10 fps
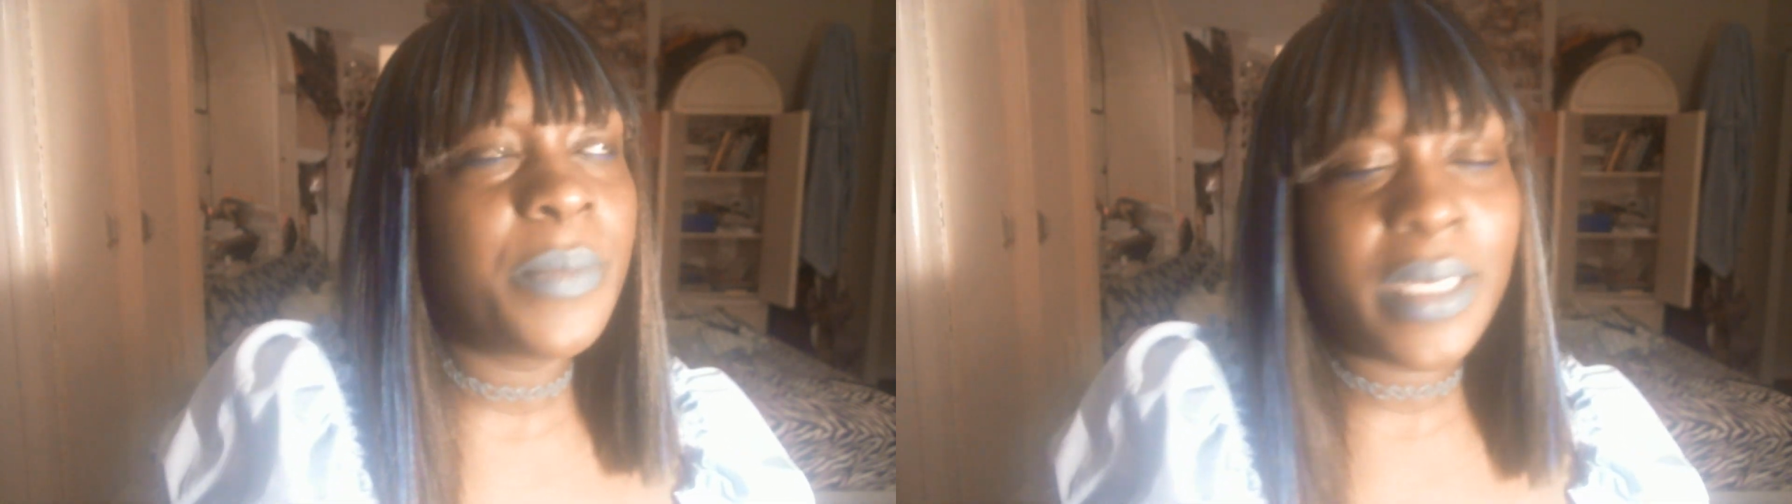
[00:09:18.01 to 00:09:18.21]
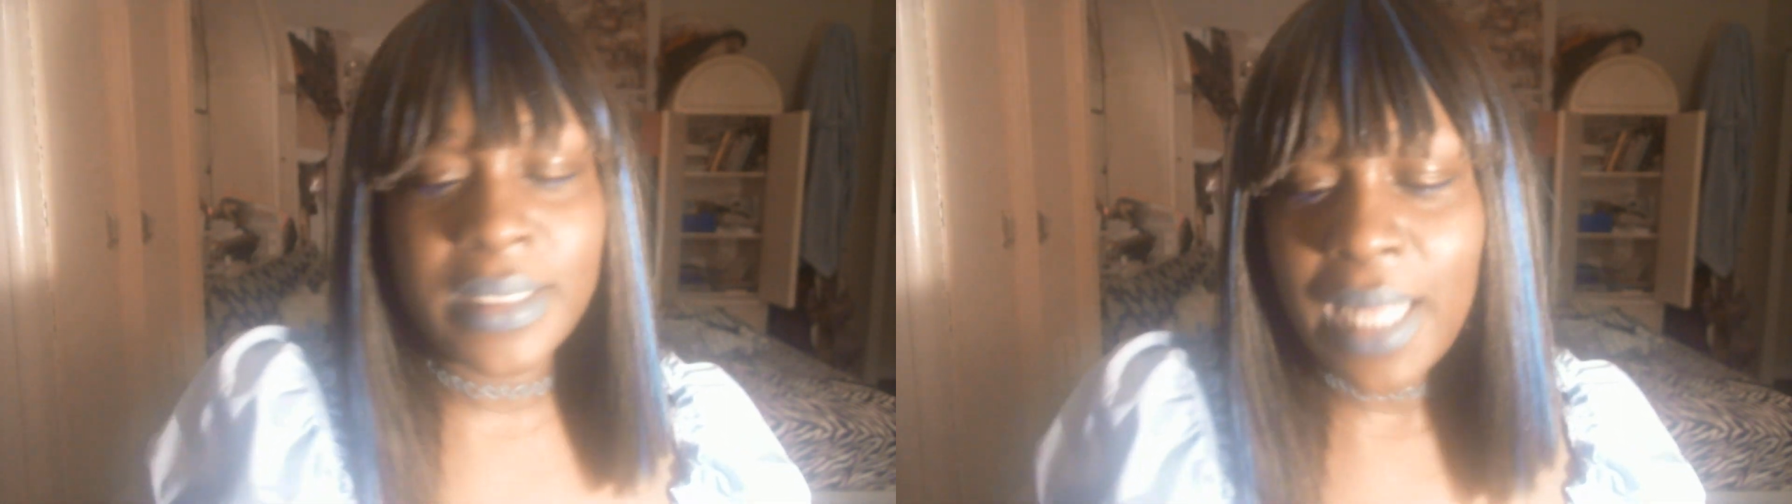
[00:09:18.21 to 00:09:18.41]

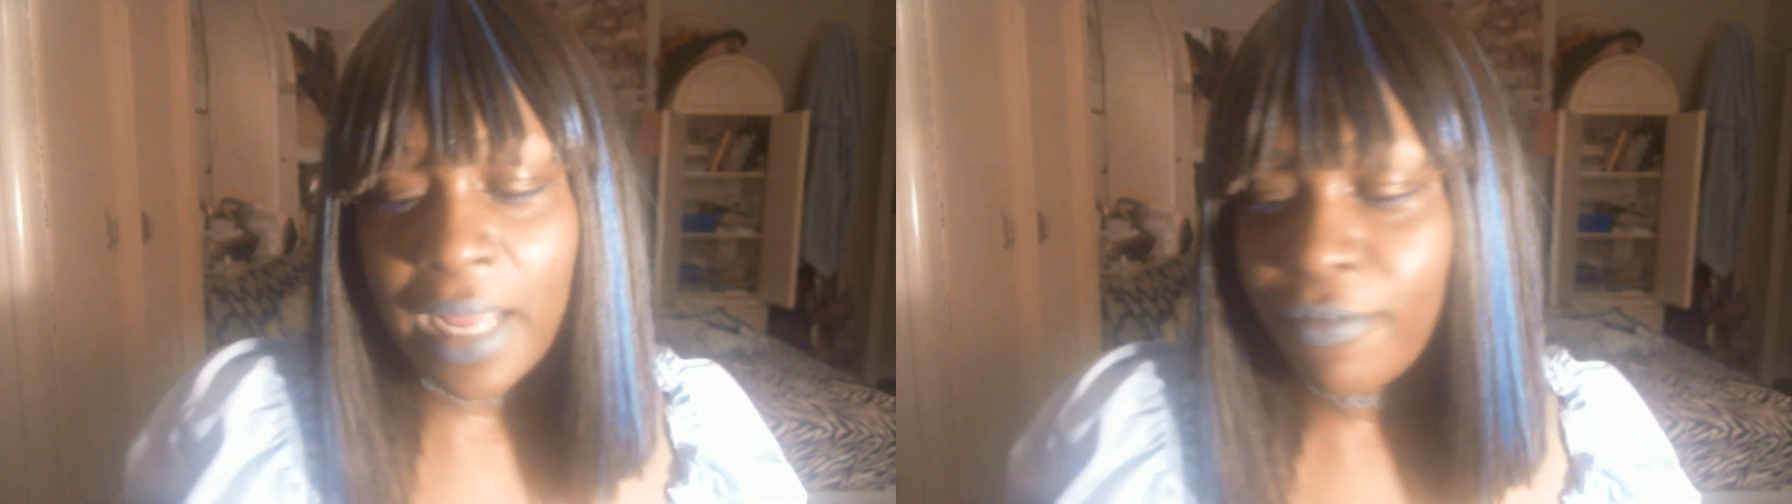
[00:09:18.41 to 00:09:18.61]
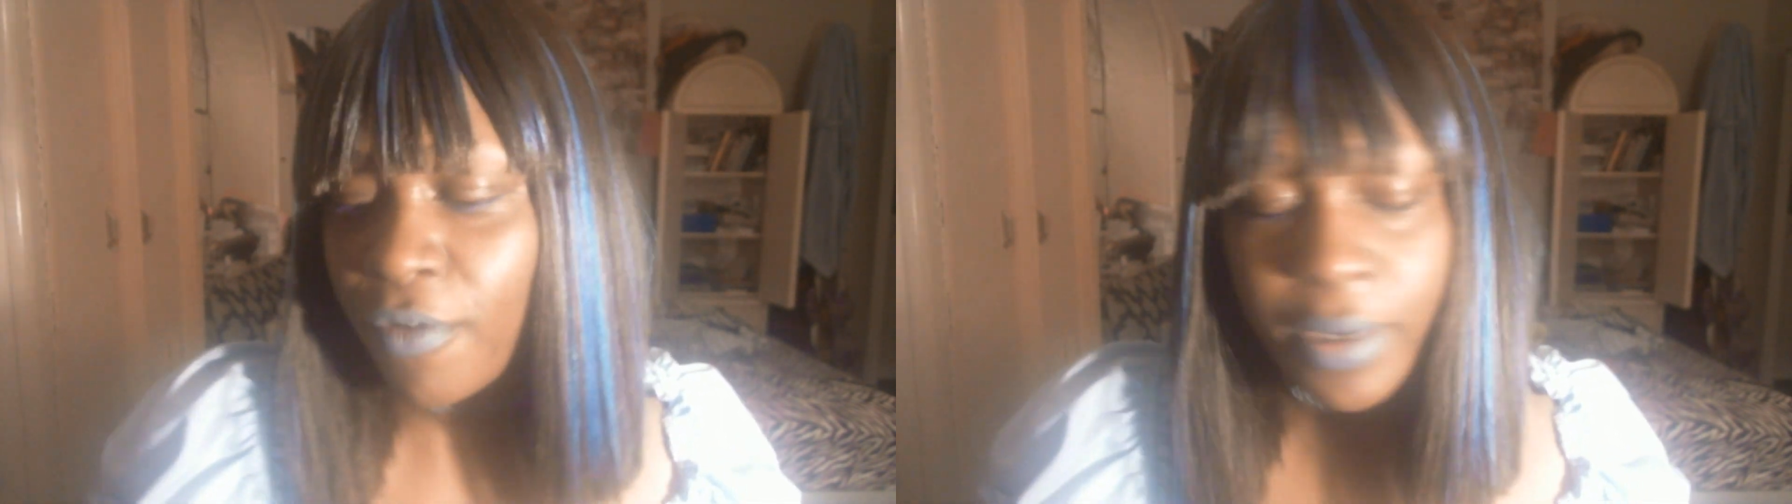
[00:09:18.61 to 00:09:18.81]
but it's
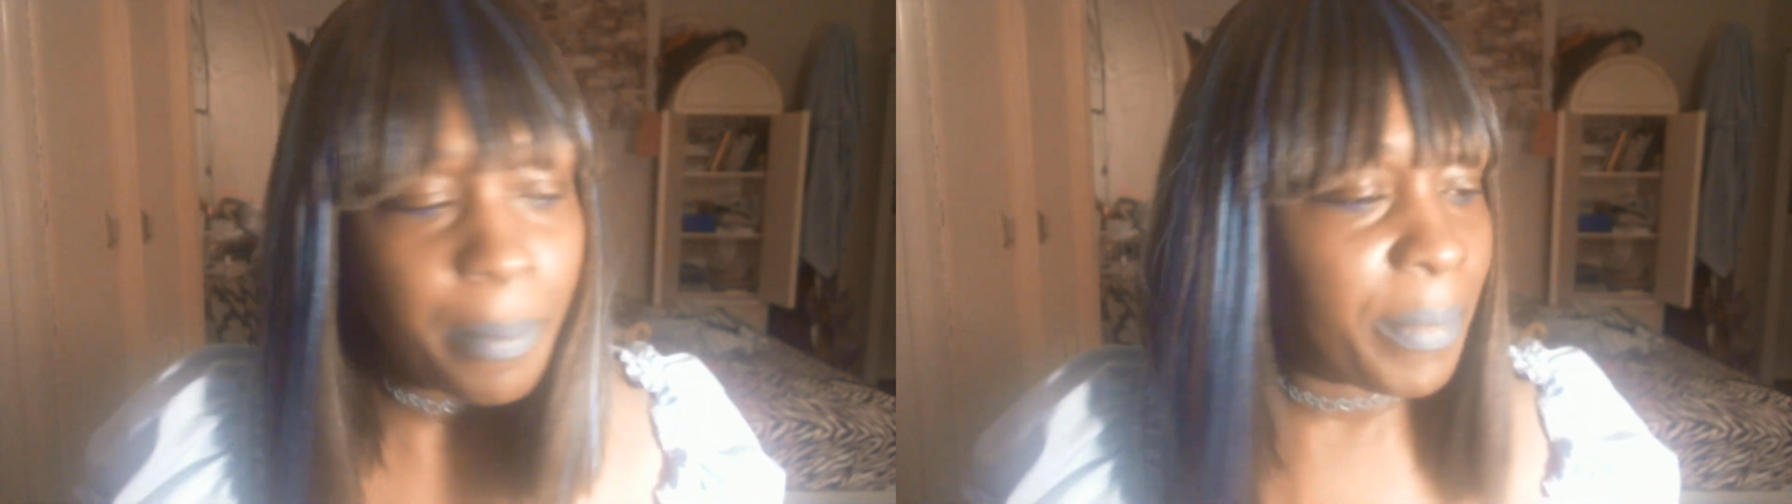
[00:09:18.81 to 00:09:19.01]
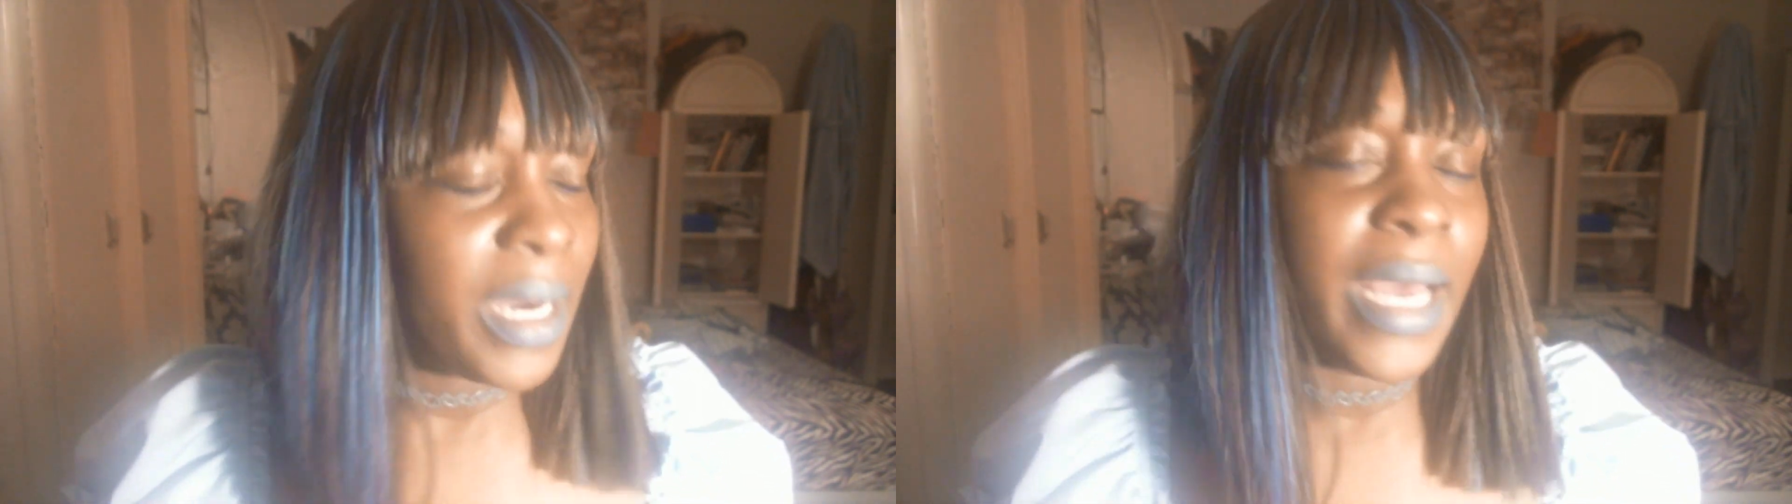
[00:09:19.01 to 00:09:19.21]
like, for the
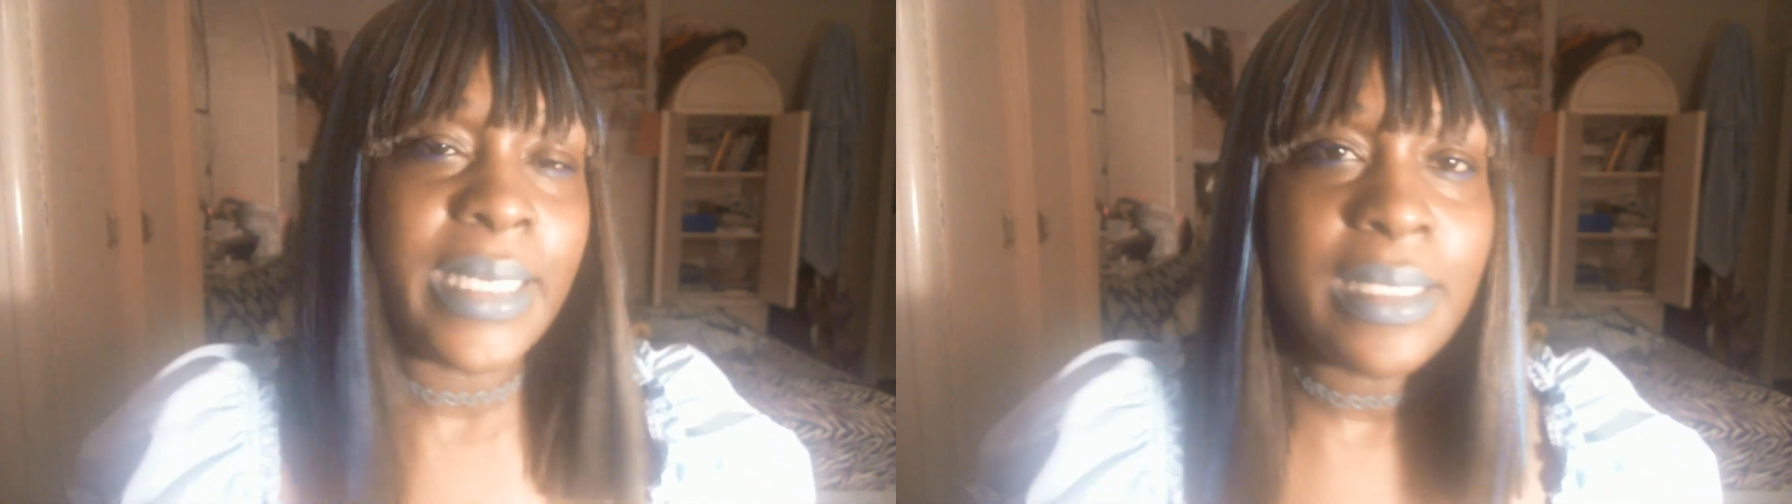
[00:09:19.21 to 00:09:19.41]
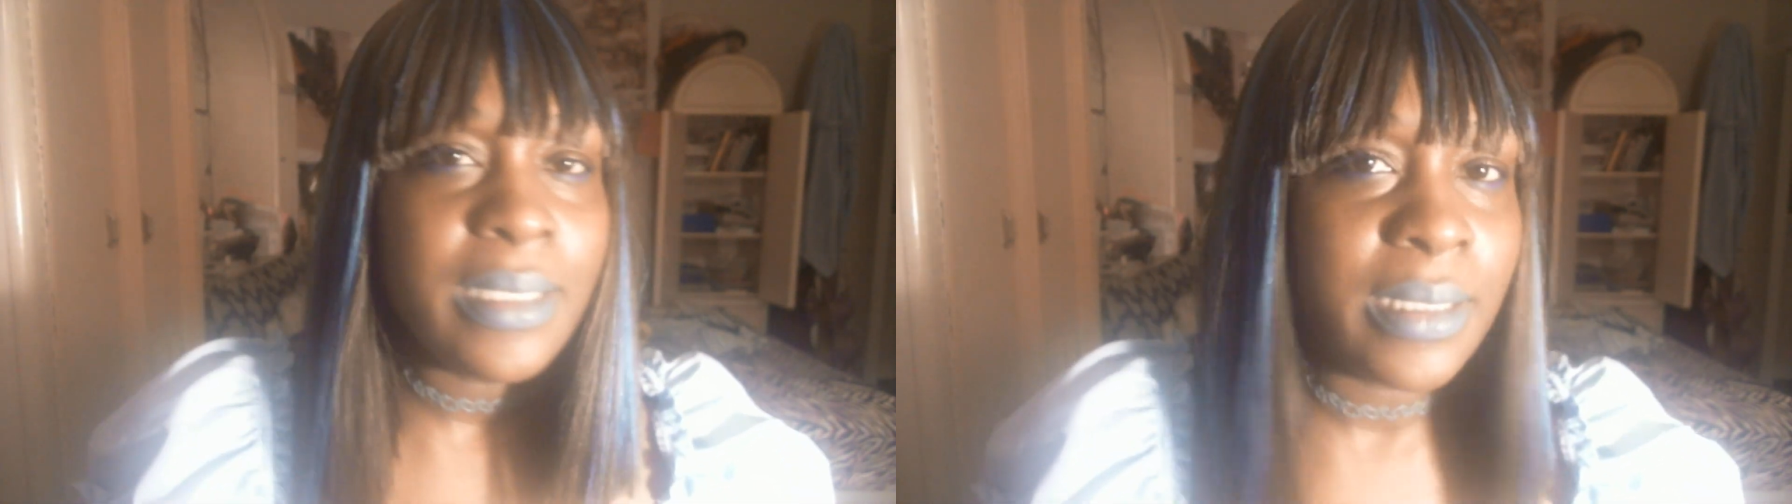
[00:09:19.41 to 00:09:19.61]

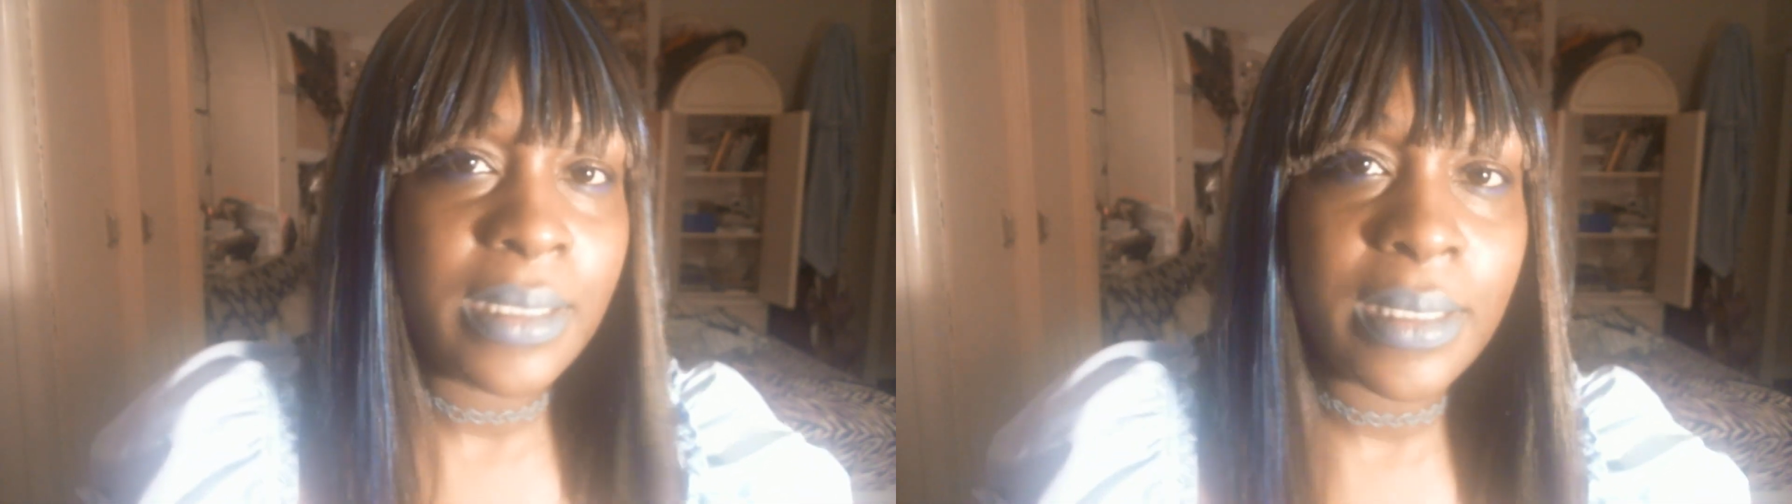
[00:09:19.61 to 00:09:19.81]
money,